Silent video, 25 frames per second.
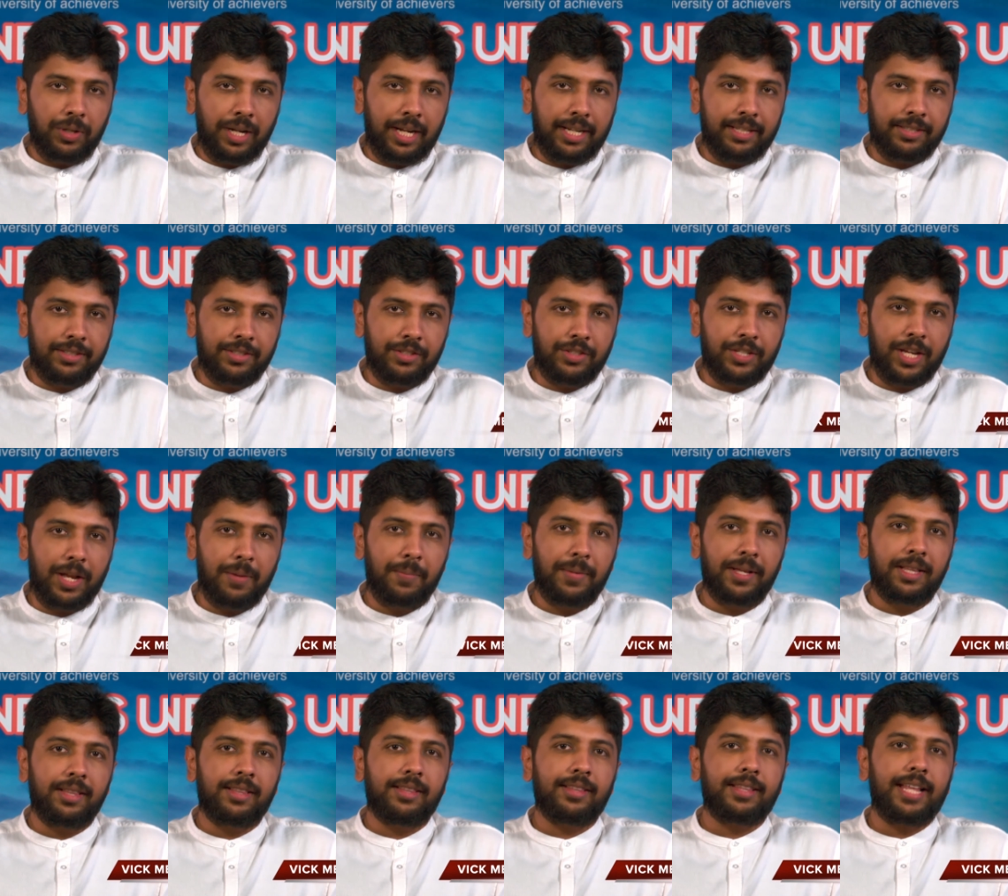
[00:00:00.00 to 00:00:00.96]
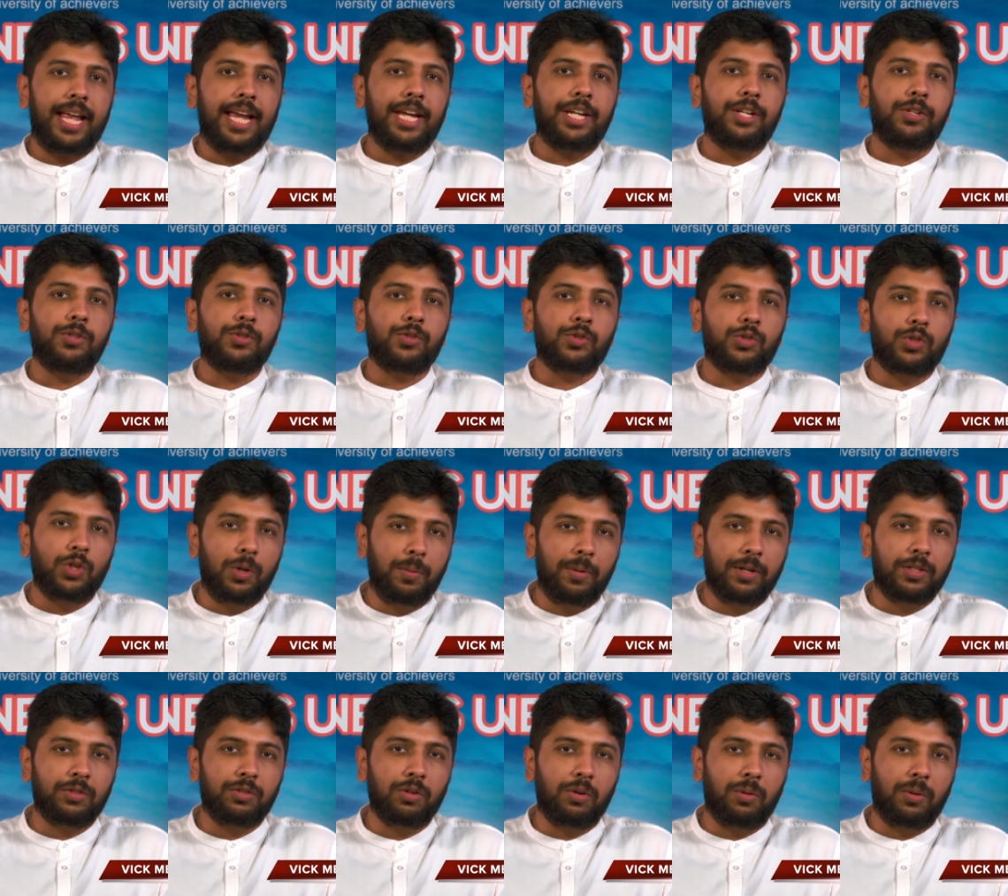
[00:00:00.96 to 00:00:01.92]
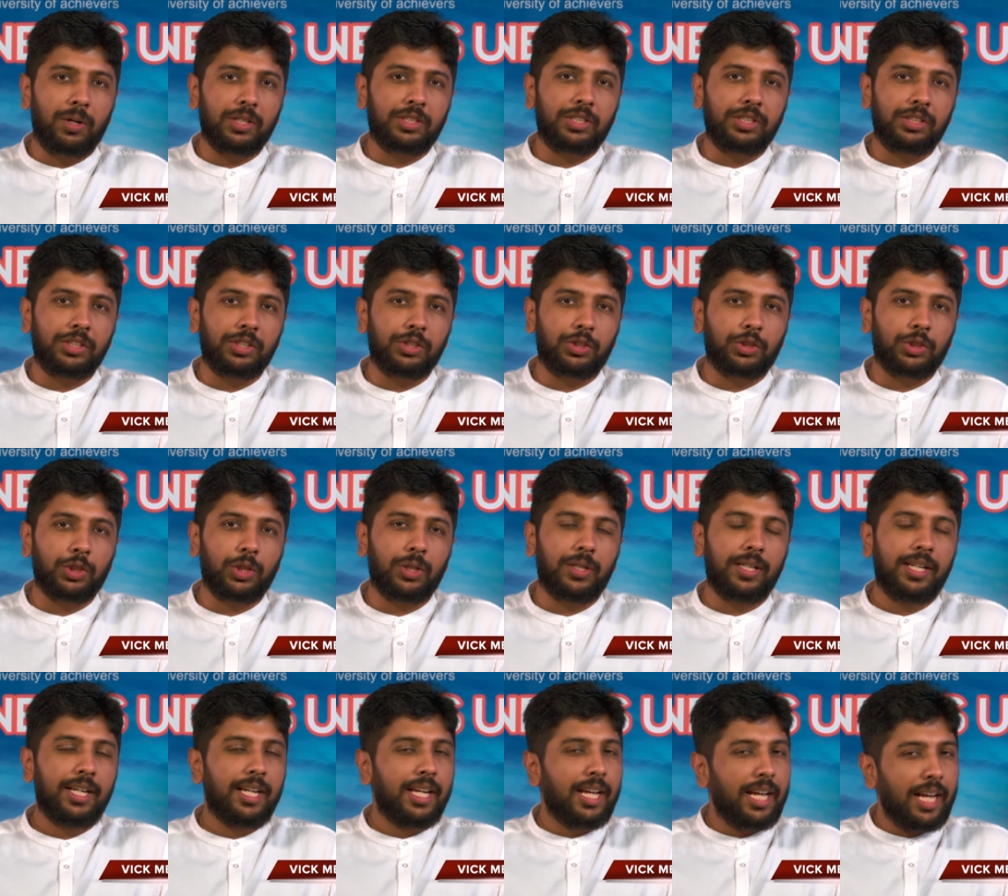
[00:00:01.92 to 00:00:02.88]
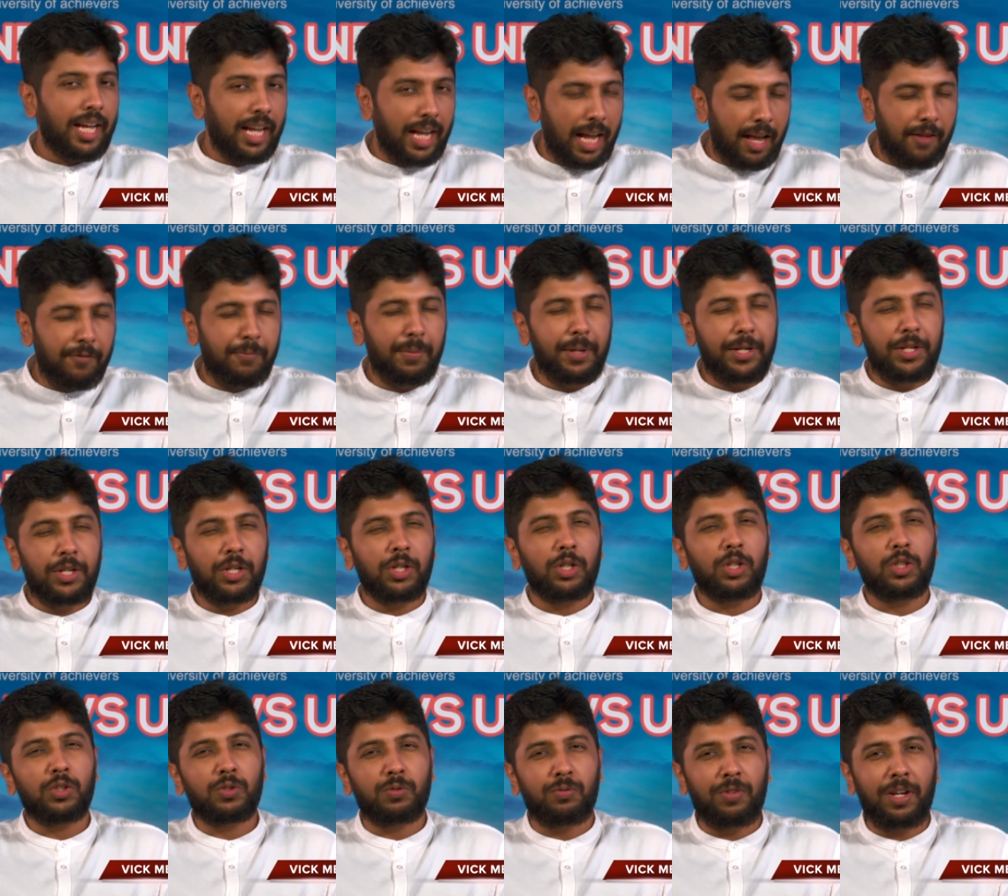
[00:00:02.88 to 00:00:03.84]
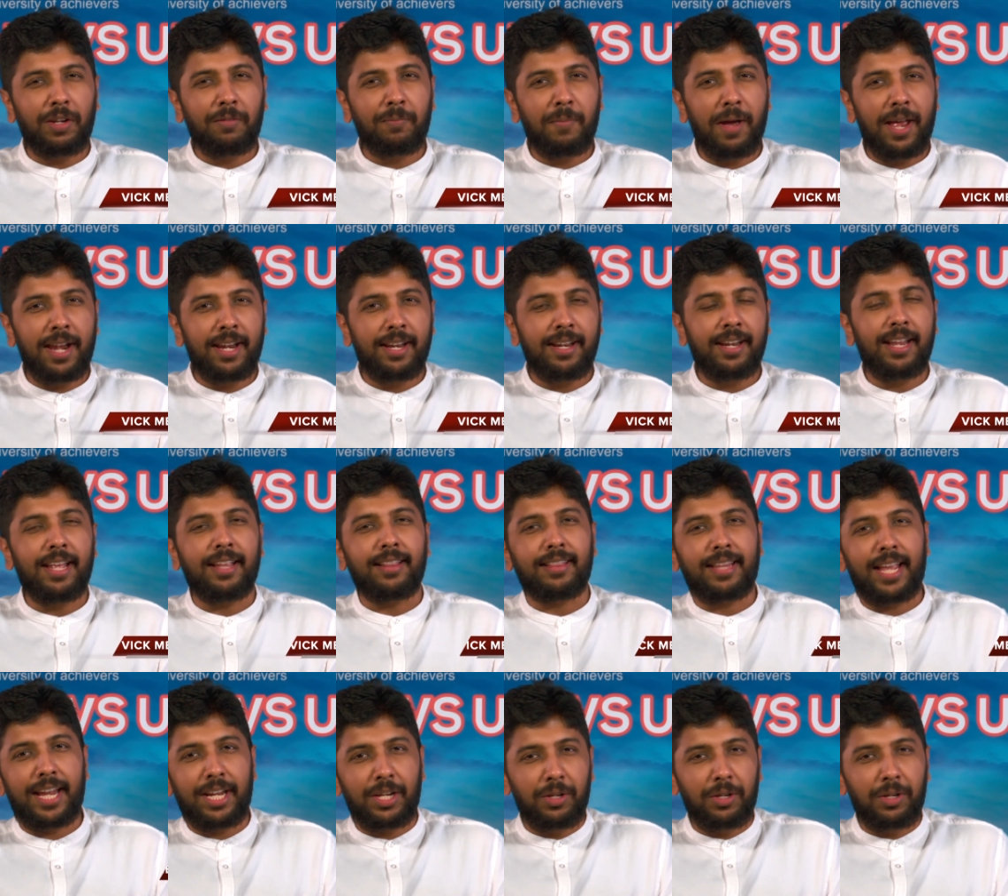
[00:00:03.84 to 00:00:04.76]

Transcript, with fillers: note, ladies and gentlemen, thank you so much for watching the show. I've been your host, Vic Menon, and